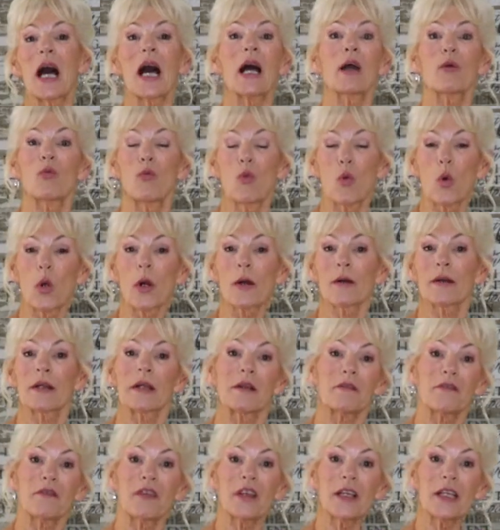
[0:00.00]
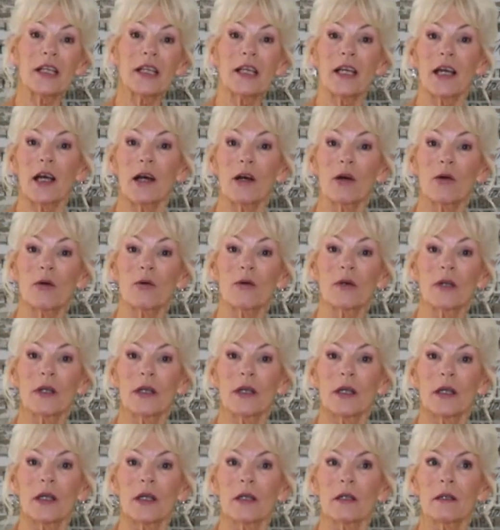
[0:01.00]
I wore in a video
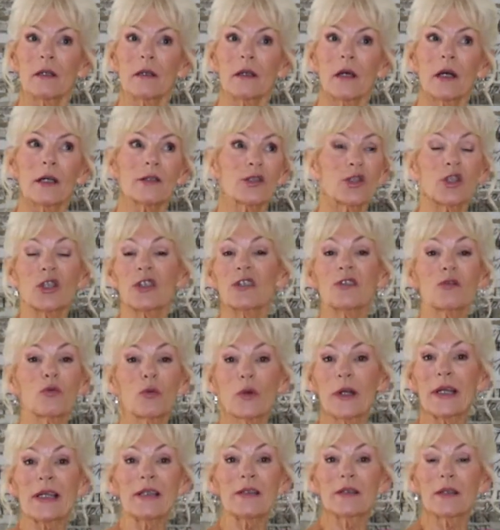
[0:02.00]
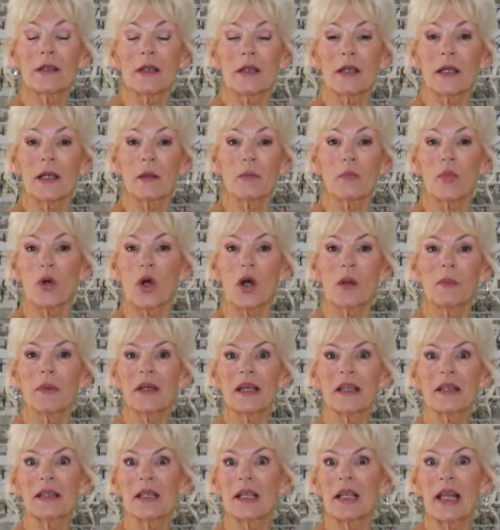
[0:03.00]
just recently,
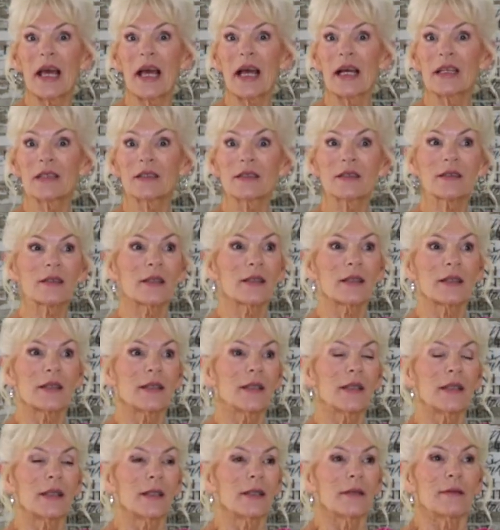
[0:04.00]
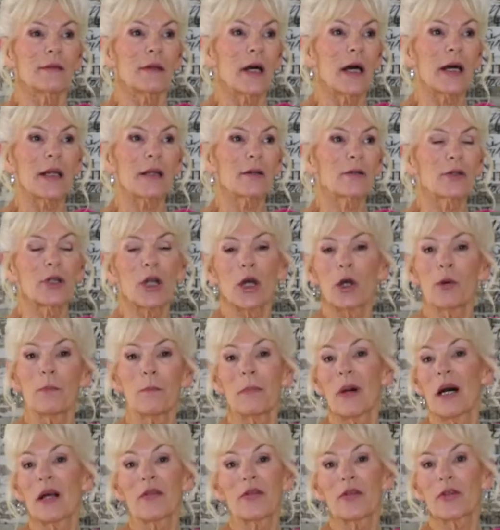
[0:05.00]
probably in the last, I don't know,
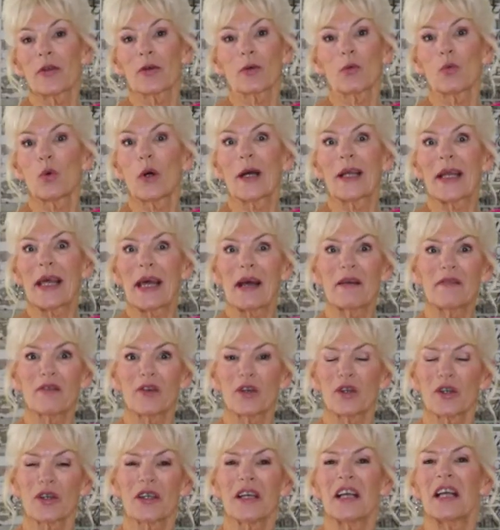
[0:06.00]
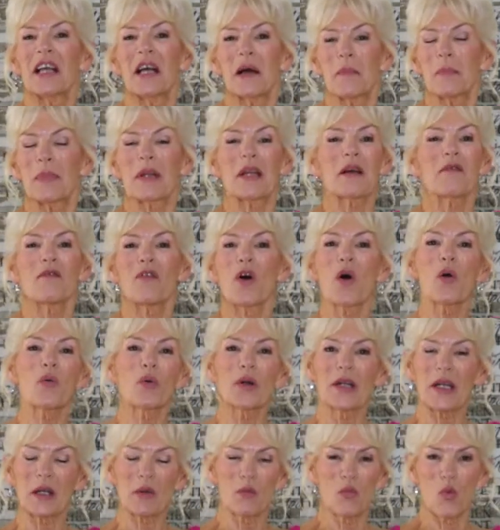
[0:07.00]
month or whenever, but I've
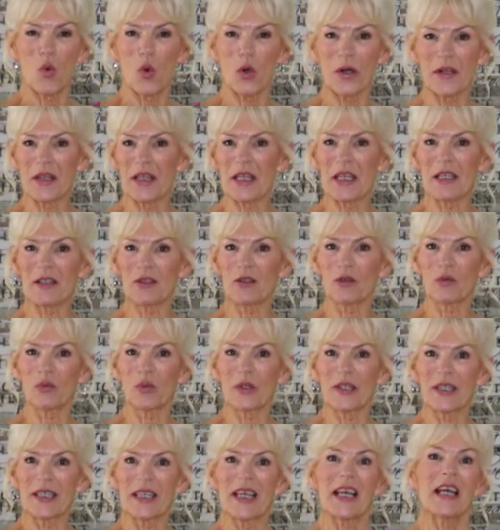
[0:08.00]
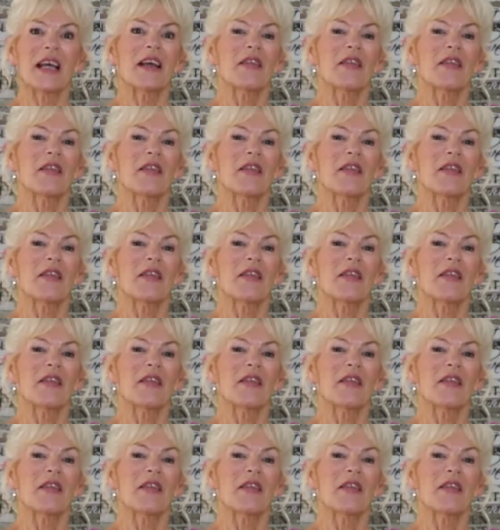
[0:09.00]
already worn this one.